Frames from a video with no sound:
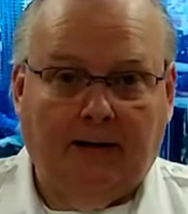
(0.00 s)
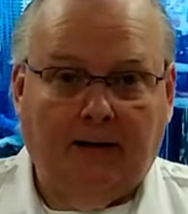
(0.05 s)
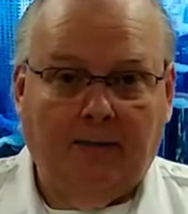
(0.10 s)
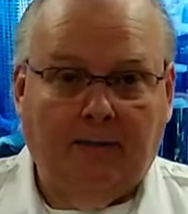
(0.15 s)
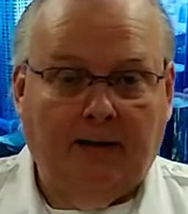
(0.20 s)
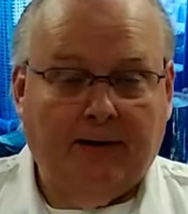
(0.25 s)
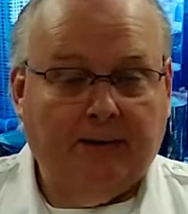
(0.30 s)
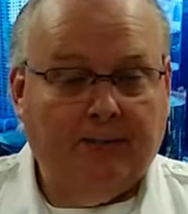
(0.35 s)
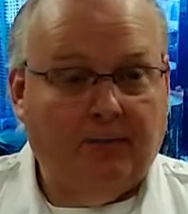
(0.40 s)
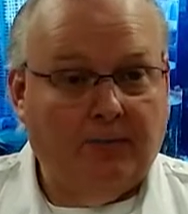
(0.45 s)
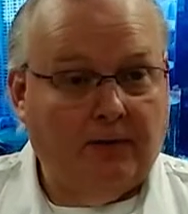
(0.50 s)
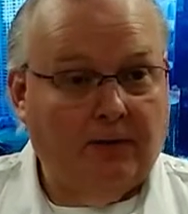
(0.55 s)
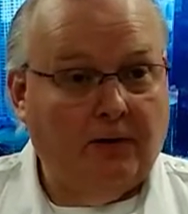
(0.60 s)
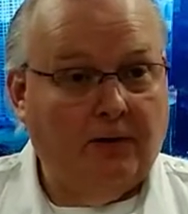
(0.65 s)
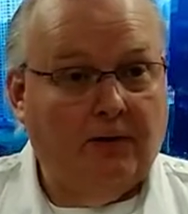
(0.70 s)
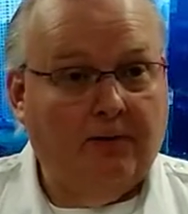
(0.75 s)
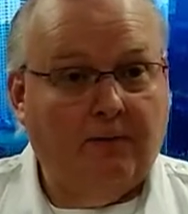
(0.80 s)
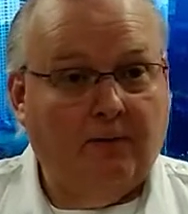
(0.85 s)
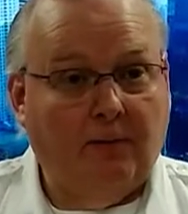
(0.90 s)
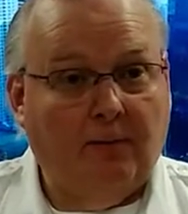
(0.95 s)
best
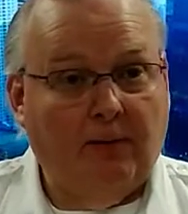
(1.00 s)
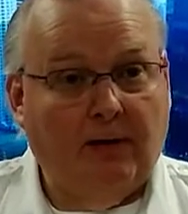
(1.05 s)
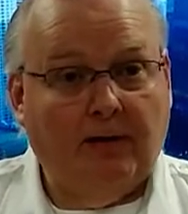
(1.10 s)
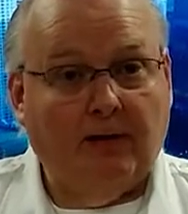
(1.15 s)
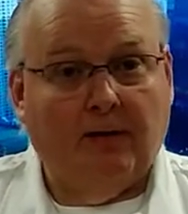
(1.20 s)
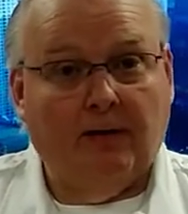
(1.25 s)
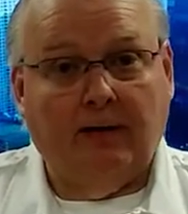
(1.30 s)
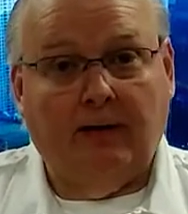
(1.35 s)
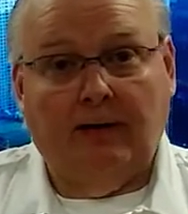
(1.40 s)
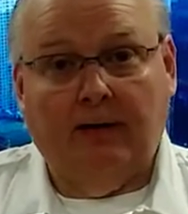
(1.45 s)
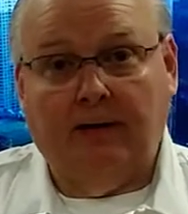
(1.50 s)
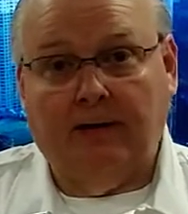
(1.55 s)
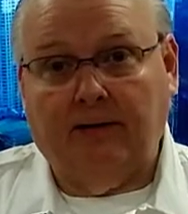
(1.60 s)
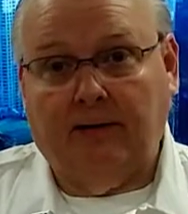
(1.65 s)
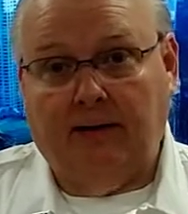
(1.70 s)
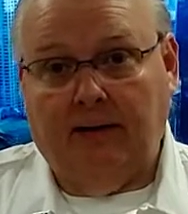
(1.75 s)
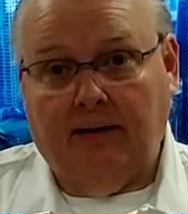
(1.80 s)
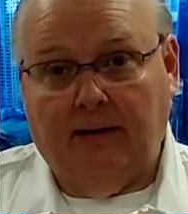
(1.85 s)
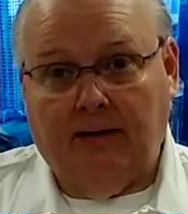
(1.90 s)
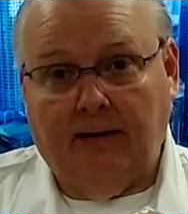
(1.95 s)
positioning for the patient is
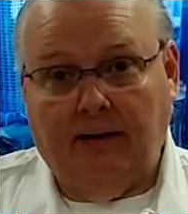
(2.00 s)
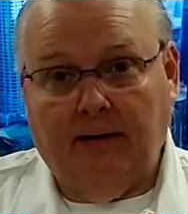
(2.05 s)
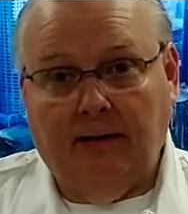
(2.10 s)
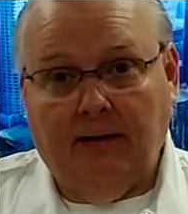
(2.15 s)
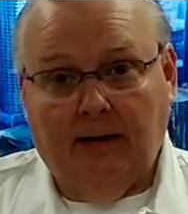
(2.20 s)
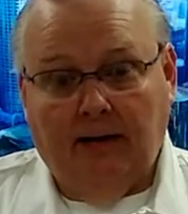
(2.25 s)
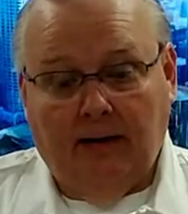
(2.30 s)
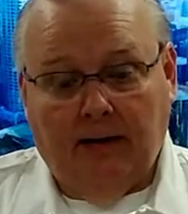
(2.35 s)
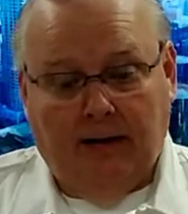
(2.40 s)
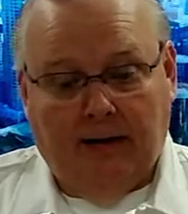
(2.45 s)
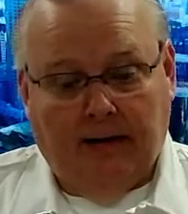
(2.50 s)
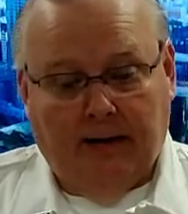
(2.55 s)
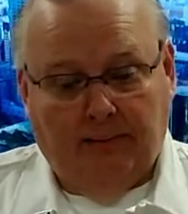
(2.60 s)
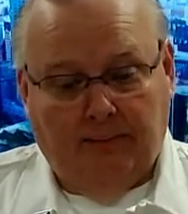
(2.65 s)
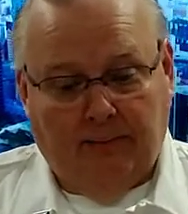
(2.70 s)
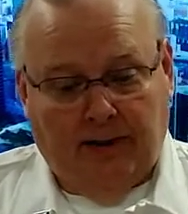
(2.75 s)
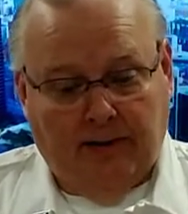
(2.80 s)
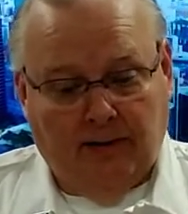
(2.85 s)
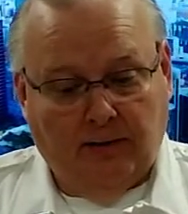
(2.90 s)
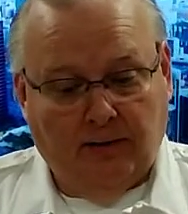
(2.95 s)
the
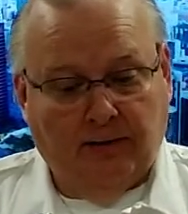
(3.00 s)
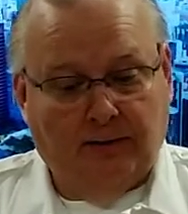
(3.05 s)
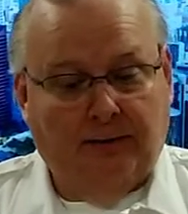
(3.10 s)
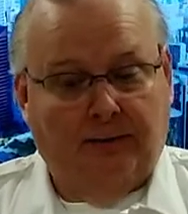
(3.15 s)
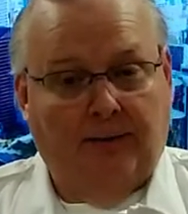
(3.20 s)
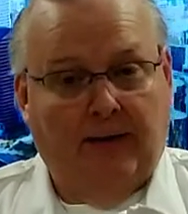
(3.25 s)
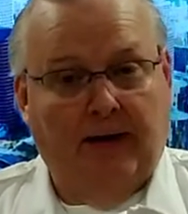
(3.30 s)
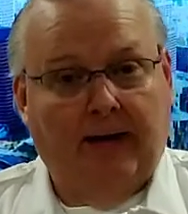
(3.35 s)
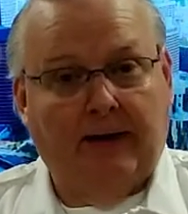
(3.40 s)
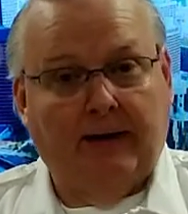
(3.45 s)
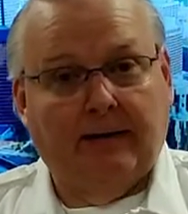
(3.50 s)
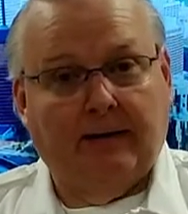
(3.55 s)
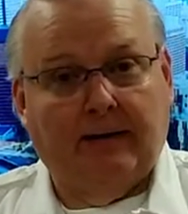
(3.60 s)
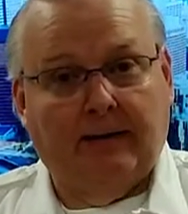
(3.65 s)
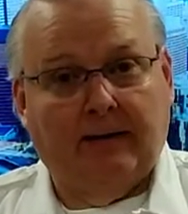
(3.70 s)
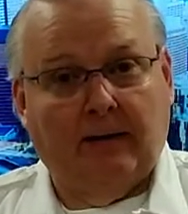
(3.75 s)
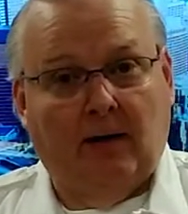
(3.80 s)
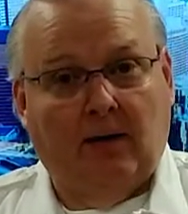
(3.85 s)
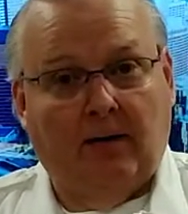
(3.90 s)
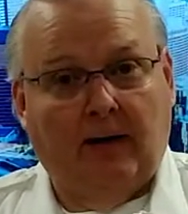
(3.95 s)
patient's face
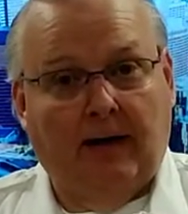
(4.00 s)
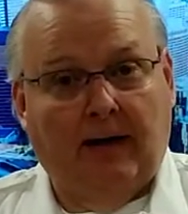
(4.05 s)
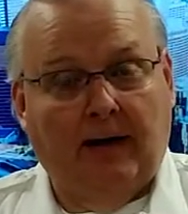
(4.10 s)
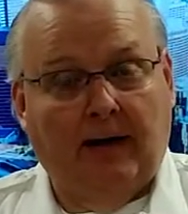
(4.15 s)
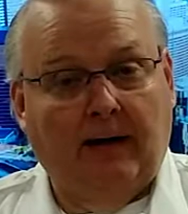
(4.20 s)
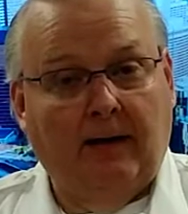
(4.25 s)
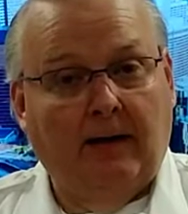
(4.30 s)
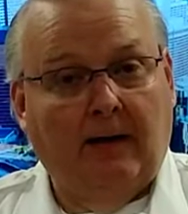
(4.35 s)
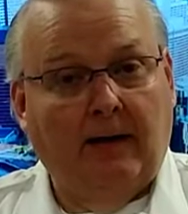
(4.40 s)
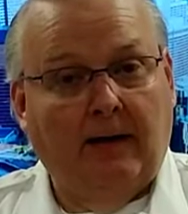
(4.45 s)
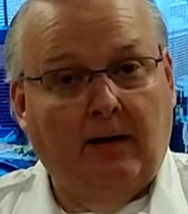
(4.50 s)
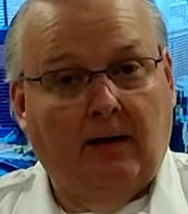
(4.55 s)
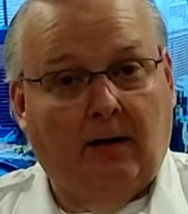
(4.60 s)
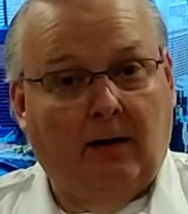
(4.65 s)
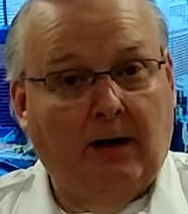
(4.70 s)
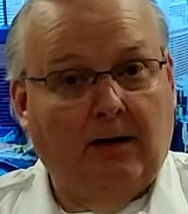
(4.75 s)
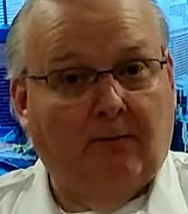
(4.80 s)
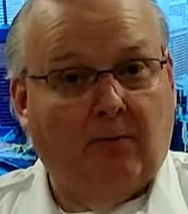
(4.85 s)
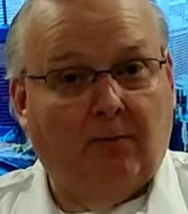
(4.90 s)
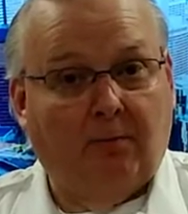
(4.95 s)
is on a
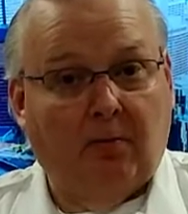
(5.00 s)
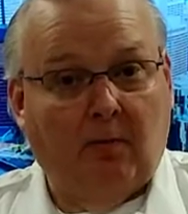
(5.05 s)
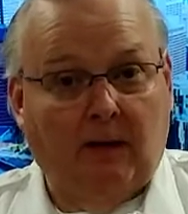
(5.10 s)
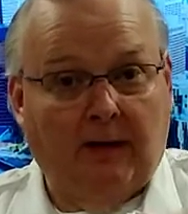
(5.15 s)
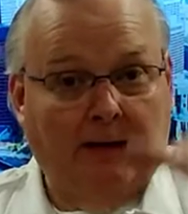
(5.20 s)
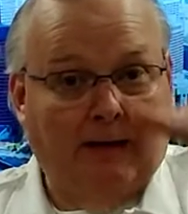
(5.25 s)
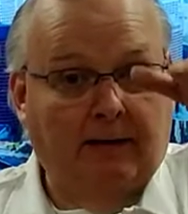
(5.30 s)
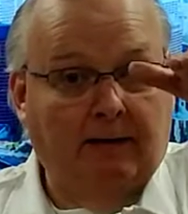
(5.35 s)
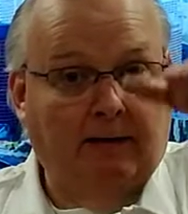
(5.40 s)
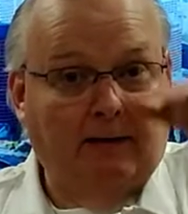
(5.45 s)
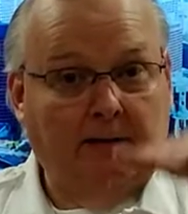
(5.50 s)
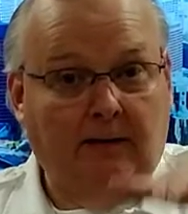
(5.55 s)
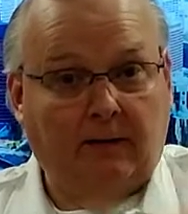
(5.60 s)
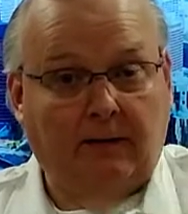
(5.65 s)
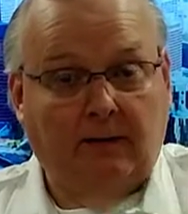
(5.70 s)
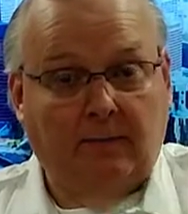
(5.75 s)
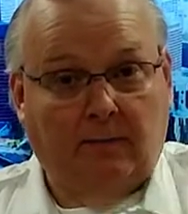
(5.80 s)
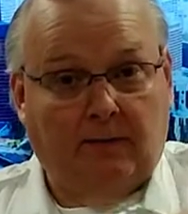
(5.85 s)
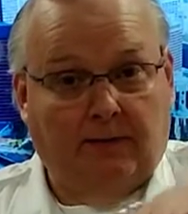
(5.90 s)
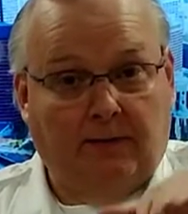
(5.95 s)
level plane
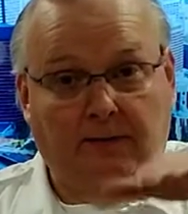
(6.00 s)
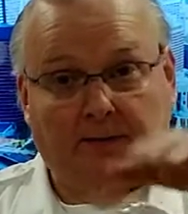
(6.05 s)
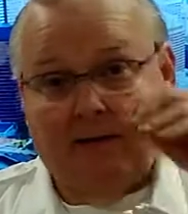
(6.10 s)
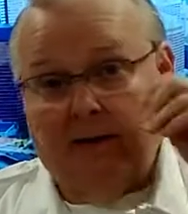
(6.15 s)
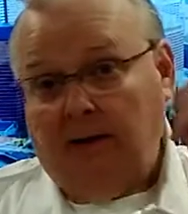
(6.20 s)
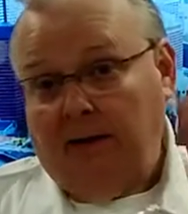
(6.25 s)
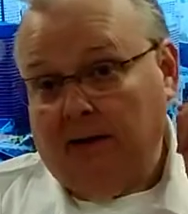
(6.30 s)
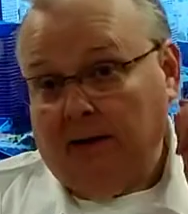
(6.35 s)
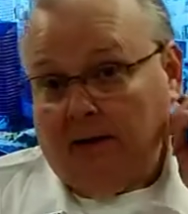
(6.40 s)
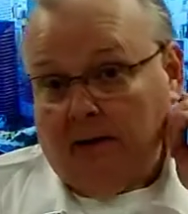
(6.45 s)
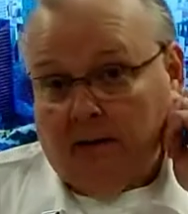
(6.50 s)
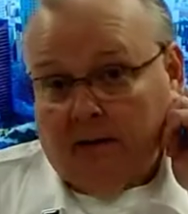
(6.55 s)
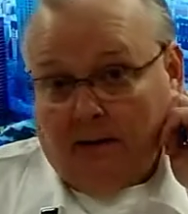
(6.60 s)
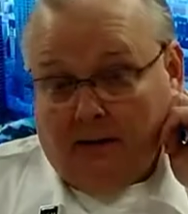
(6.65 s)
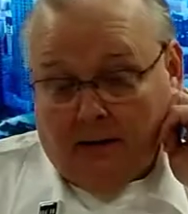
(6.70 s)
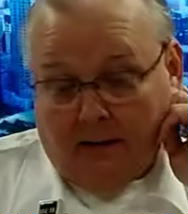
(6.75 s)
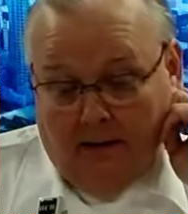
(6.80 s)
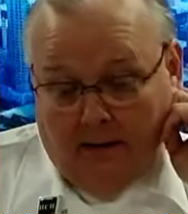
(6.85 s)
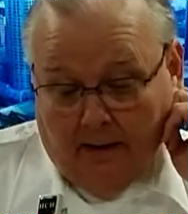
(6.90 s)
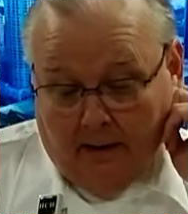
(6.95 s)
with the ceiling,
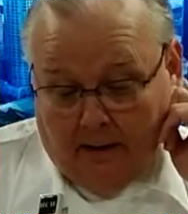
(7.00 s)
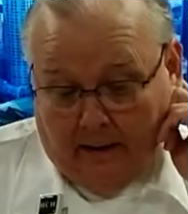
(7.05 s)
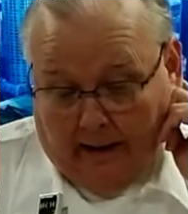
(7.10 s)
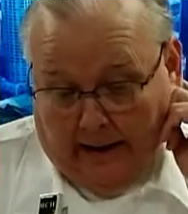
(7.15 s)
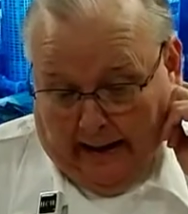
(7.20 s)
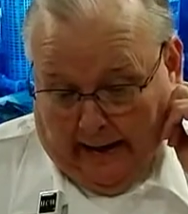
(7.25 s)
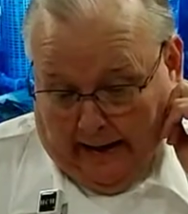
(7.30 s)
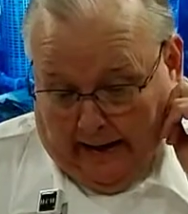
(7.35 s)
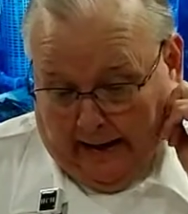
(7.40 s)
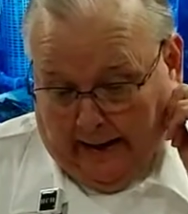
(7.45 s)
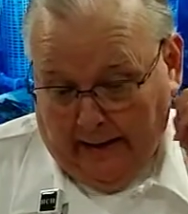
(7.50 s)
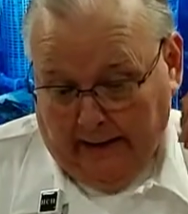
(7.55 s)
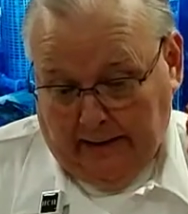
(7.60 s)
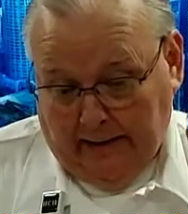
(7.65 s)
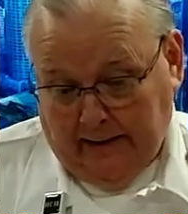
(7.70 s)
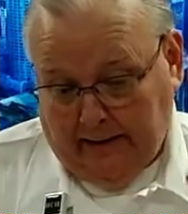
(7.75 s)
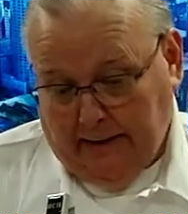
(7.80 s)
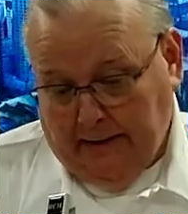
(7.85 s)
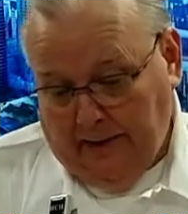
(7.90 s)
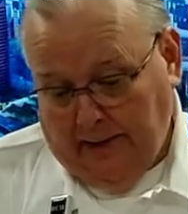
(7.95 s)

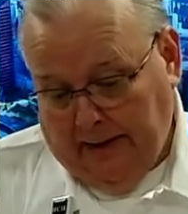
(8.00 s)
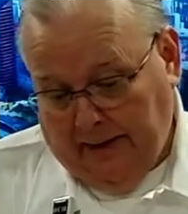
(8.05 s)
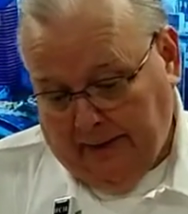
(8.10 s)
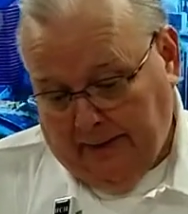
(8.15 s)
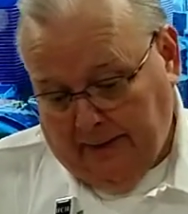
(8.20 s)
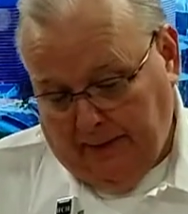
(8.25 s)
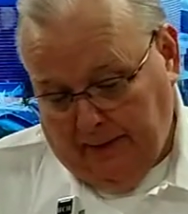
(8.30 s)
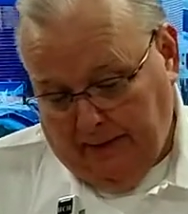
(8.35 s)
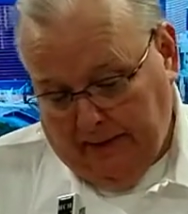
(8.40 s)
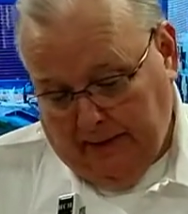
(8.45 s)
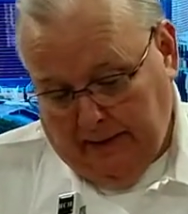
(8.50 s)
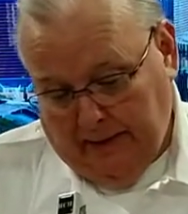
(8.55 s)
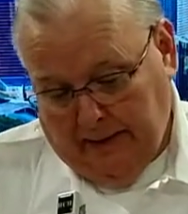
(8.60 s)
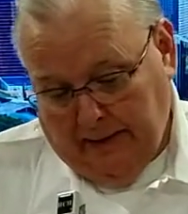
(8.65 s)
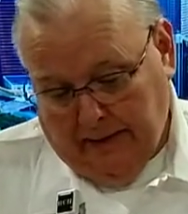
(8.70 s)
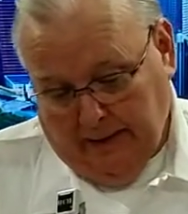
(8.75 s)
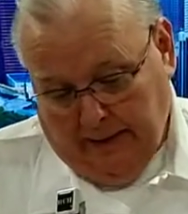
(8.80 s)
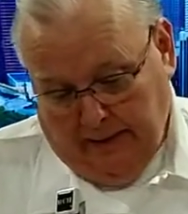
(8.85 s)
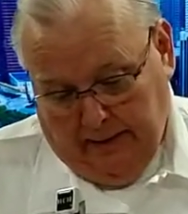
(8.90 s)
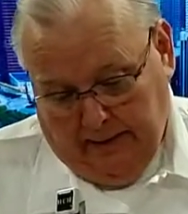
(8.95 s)
and that the